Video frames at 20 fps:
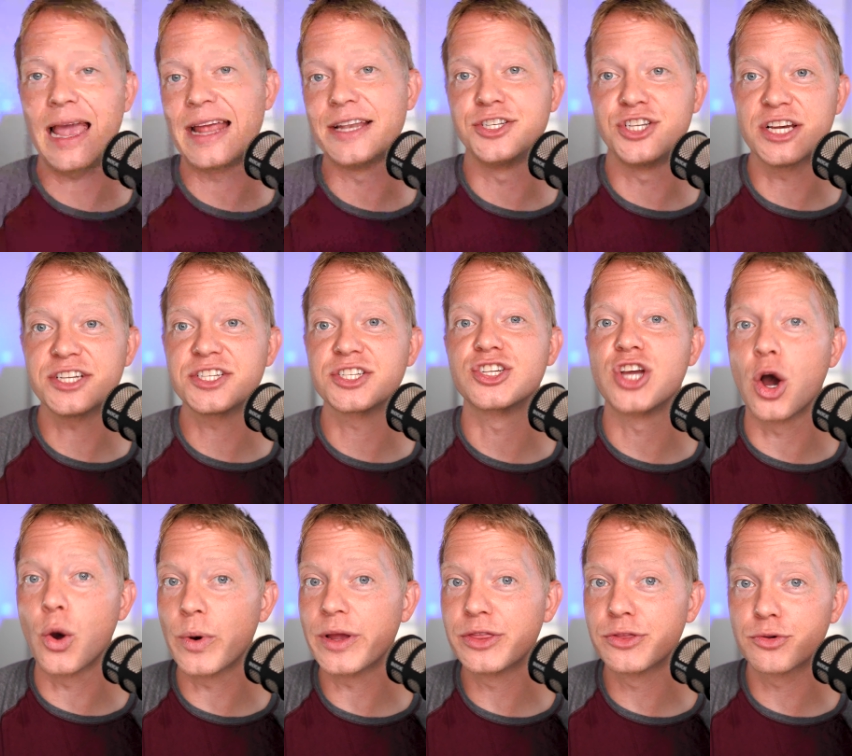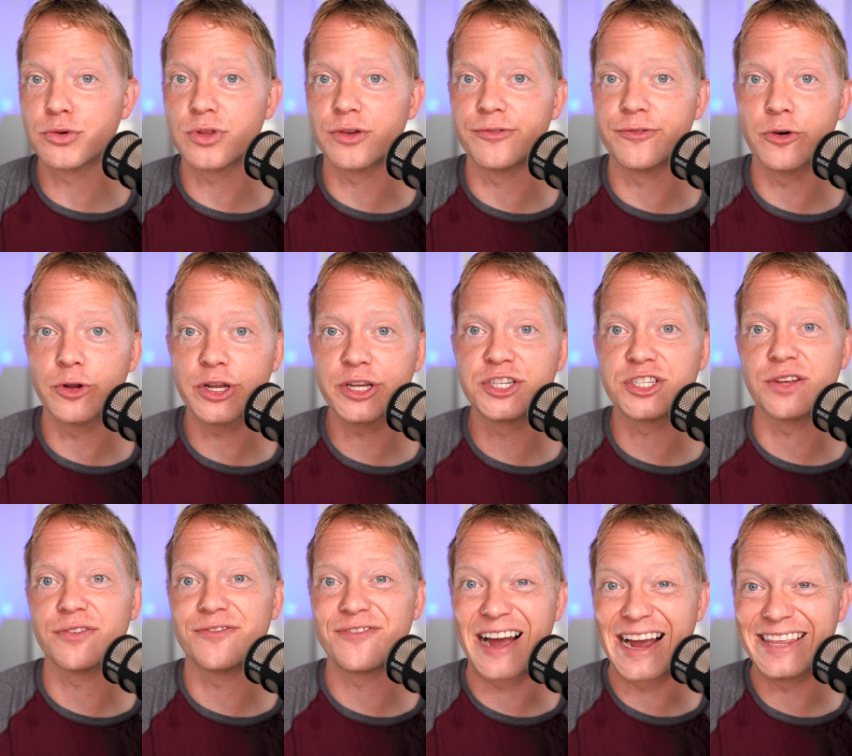And just going through the footage
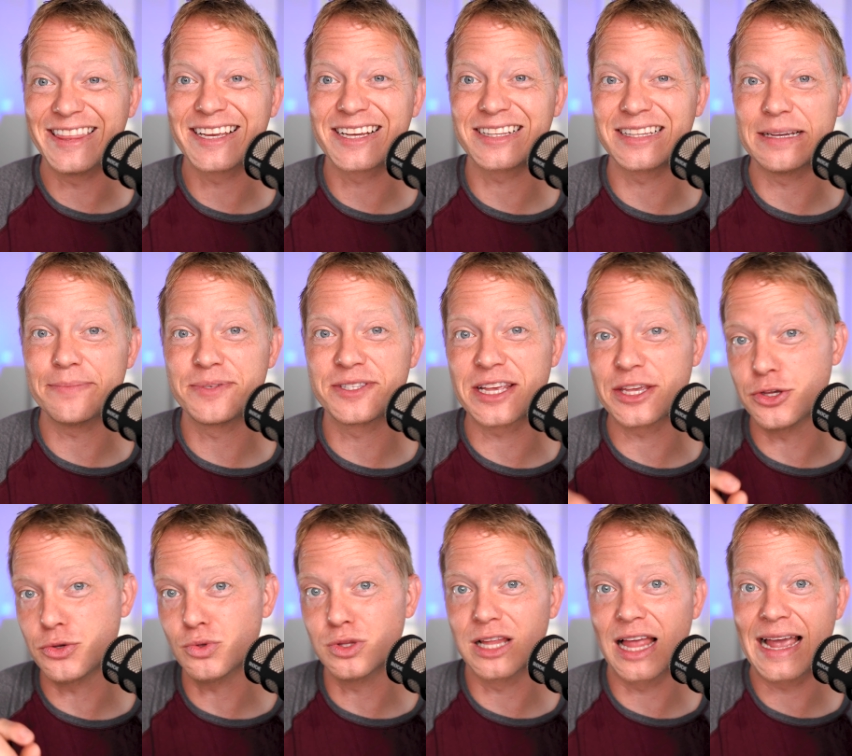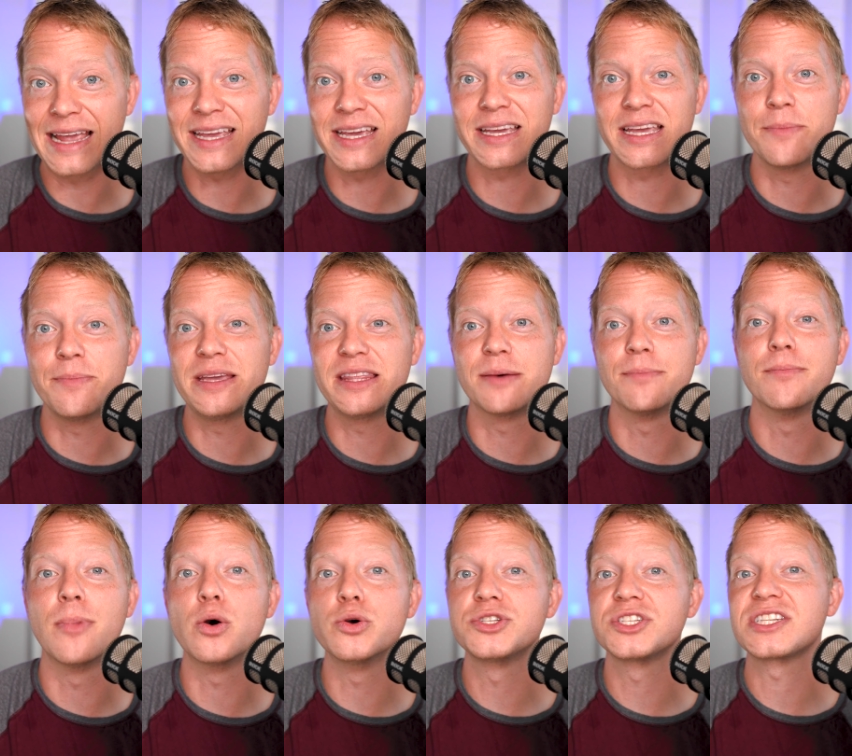to find the clips that you like can be the
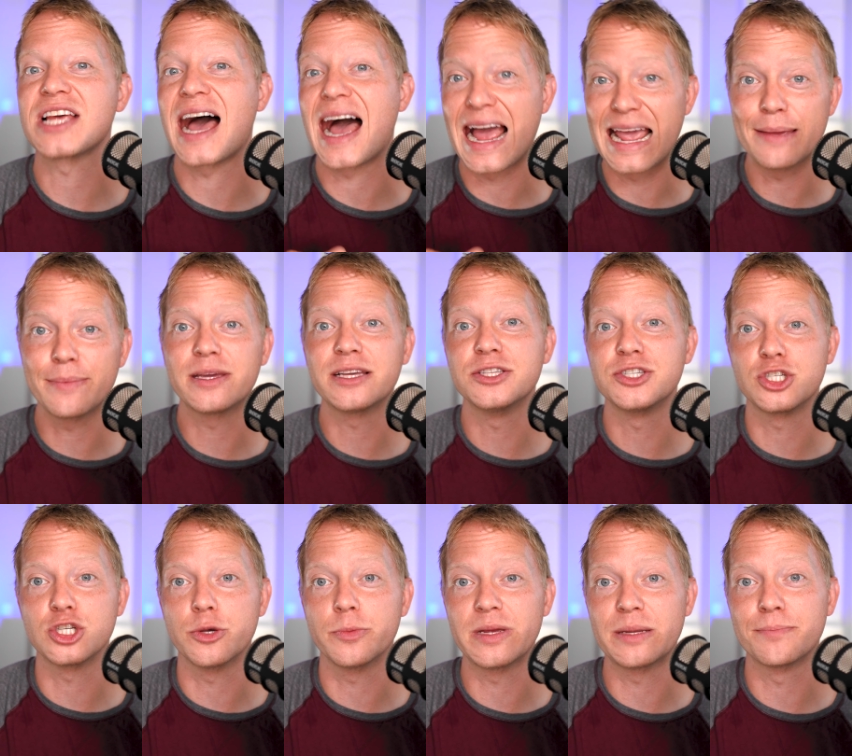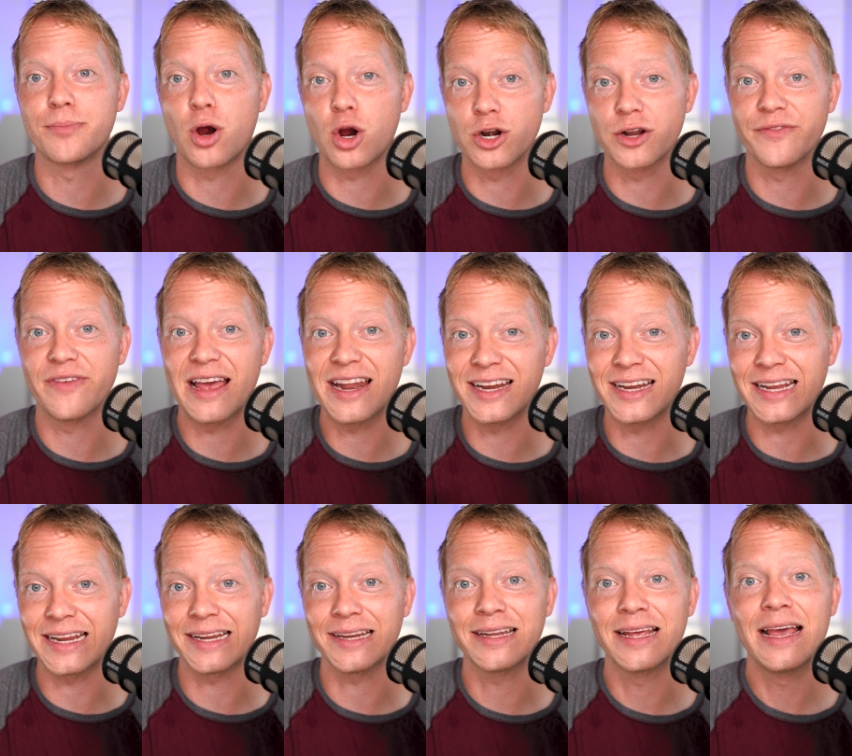most time consuming part of
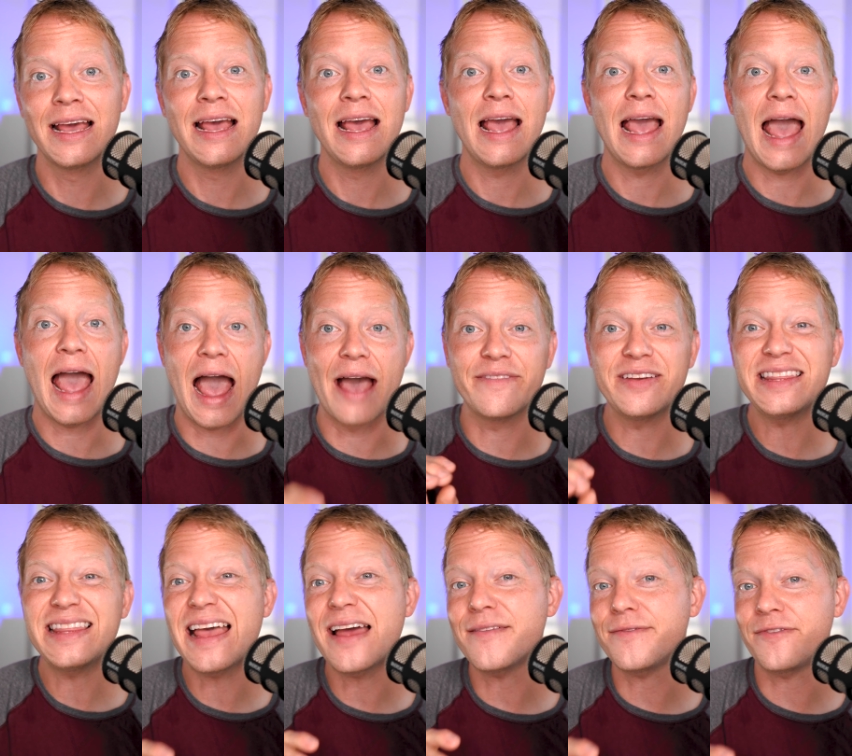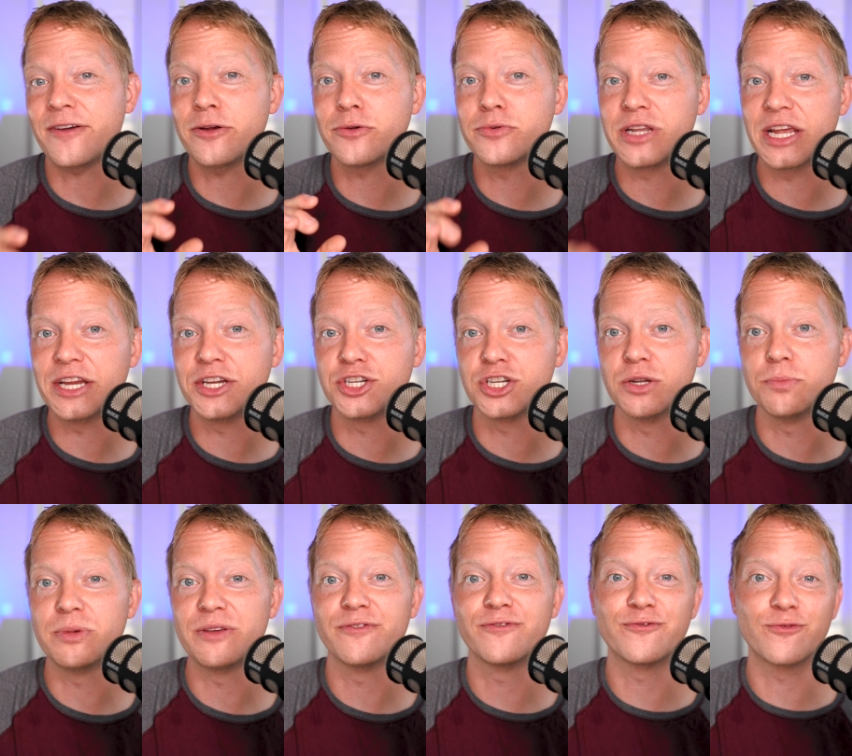editing. Having that foundation
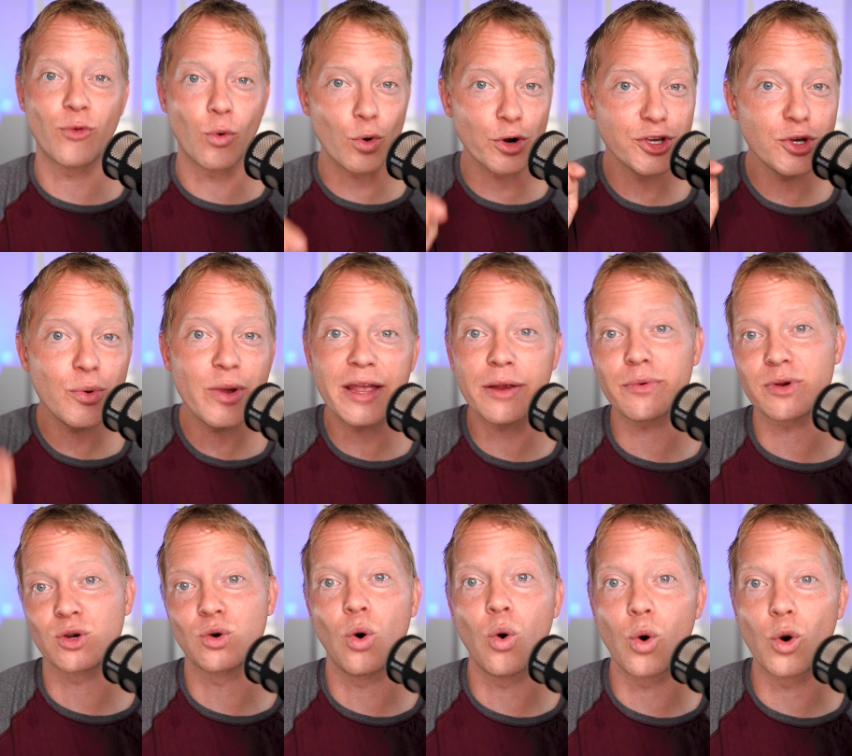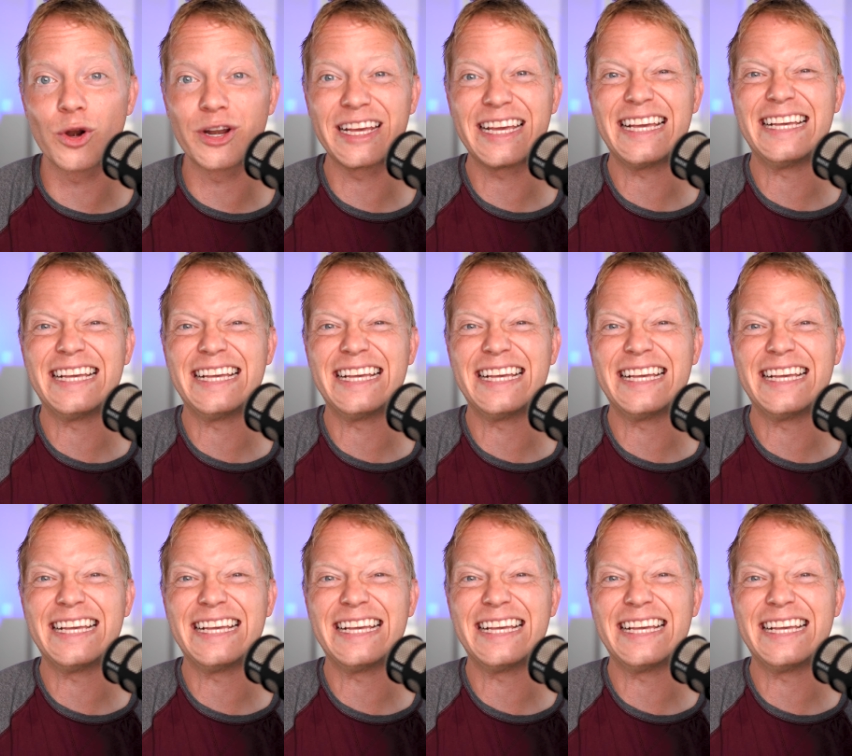before you hit record